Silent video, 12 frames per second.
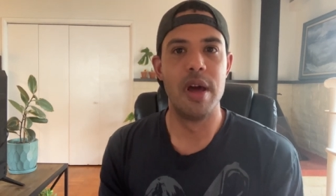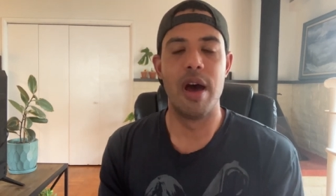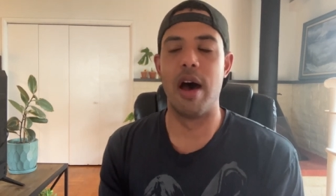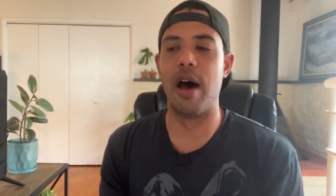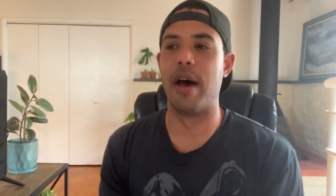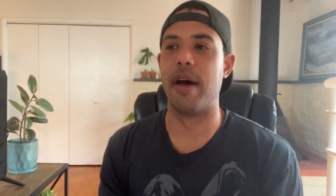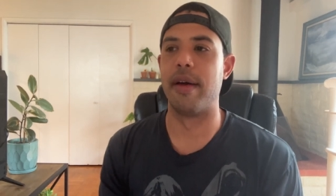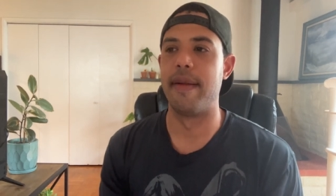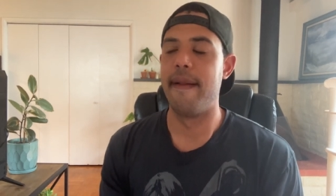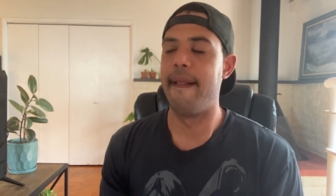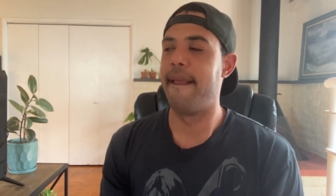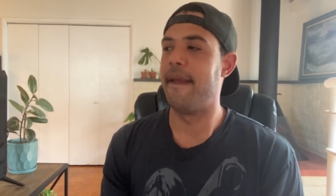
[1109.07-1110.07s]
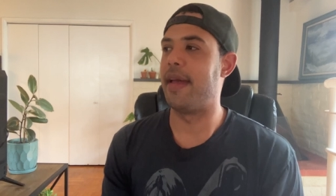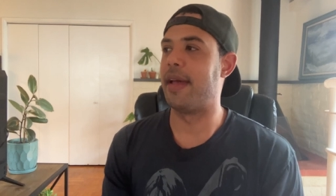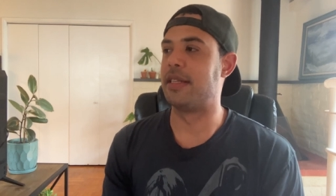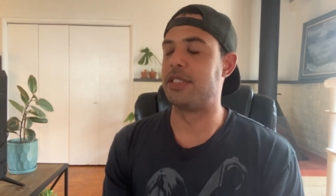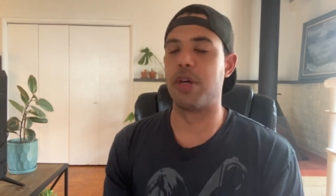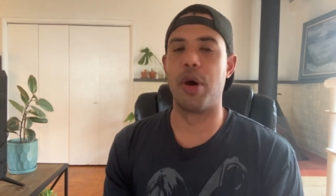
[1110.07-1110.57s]
Uh,
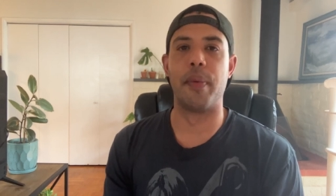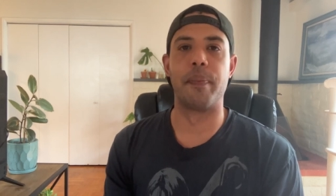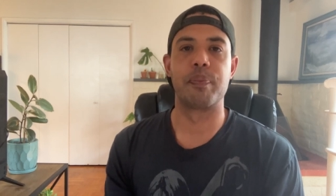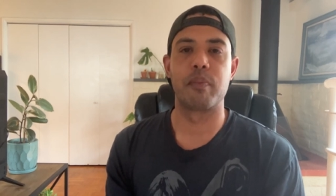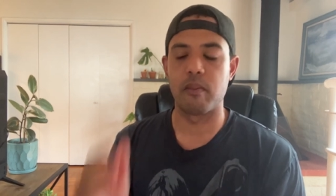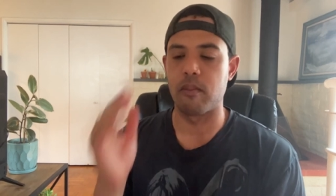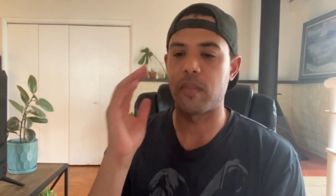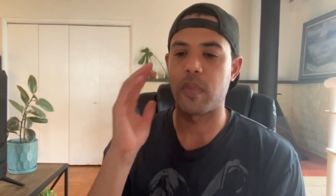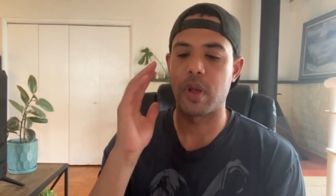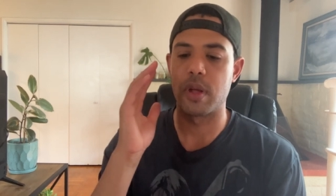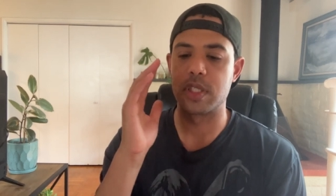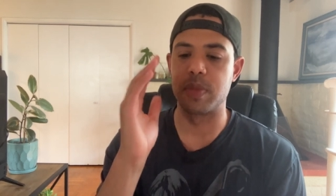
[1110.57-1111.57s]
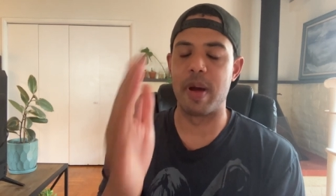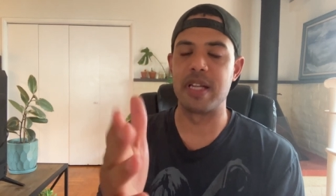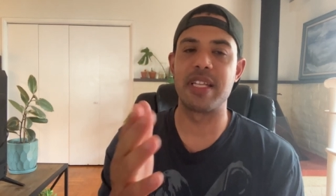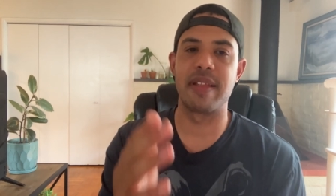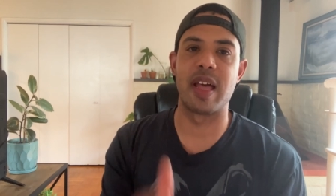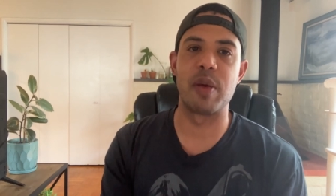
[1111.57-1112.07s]
and so smash
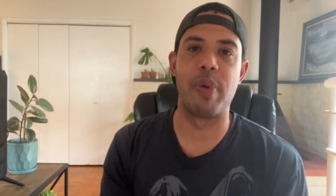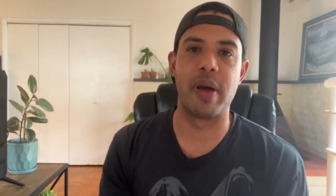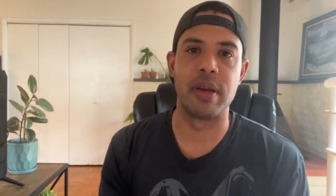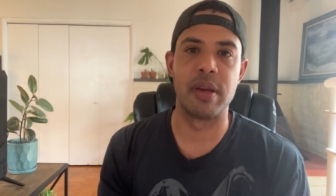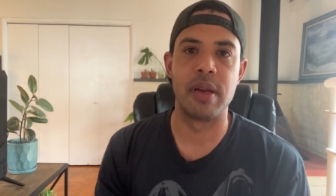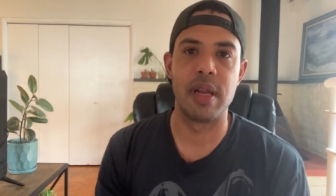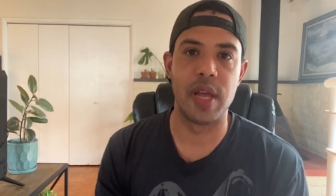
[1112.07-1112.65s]
that like button